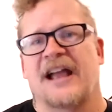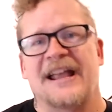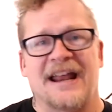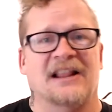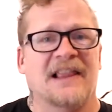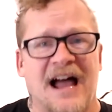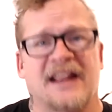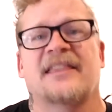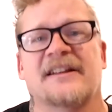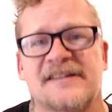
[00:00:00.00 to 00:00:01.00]
I get a lot
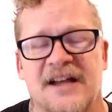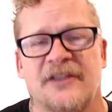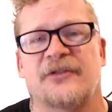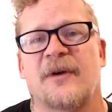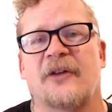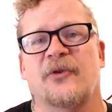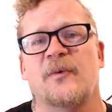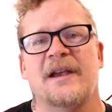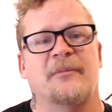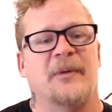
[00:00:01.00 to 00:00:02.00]
of things done throughout the
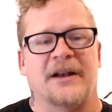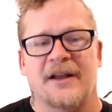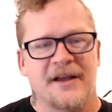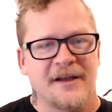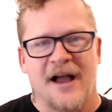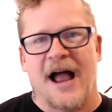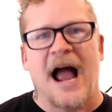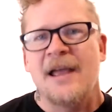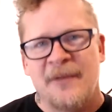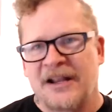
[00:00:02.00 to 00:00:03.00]
week, but
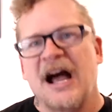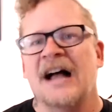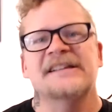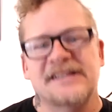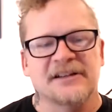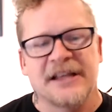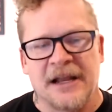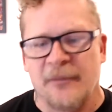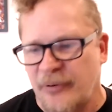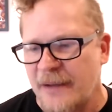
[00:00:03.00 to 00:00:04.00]
I am constantly
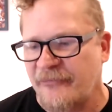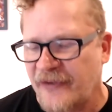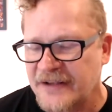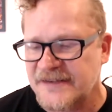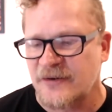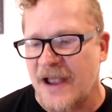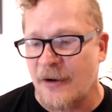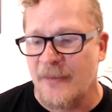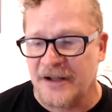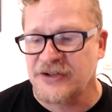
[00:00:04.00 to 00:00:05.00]
in a prep phase. So
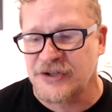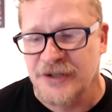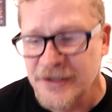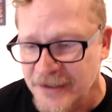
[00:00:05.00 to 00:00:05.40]
how much?